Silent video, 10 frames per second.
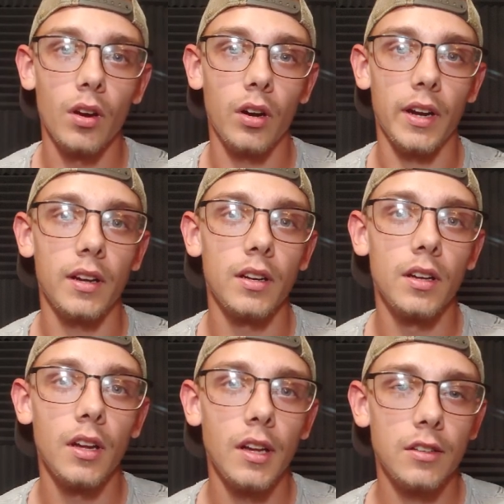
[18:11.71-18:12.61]
Okay.
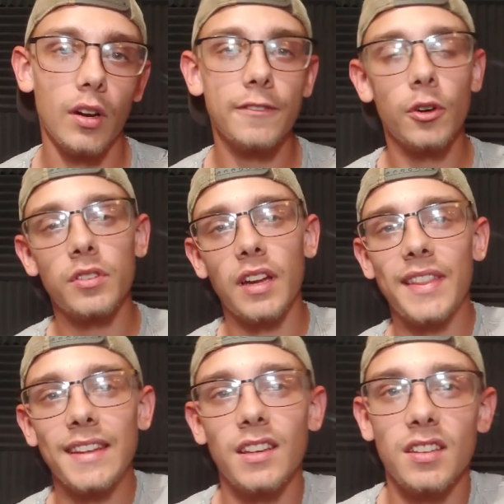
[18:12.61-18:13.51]
So headphones, I
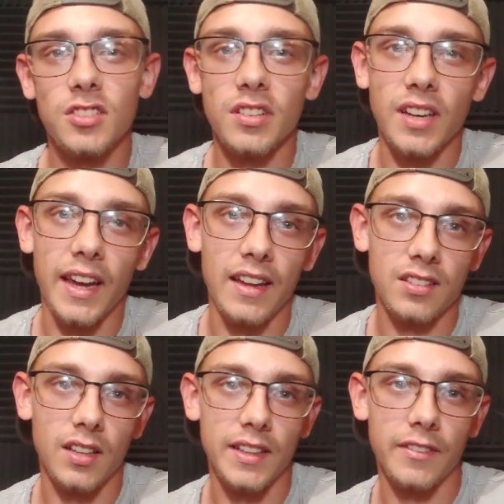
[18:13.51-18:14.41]
think this is just going to
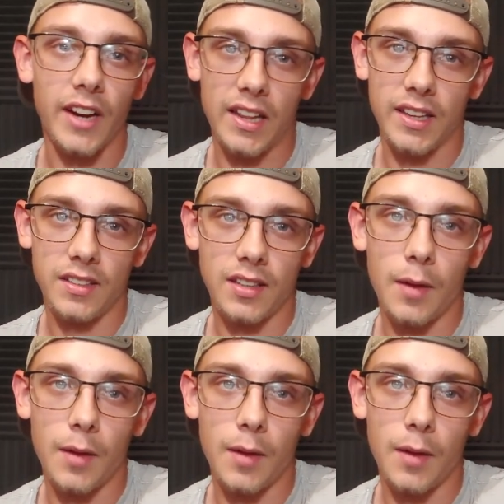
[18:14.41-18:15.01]
escalate the violence.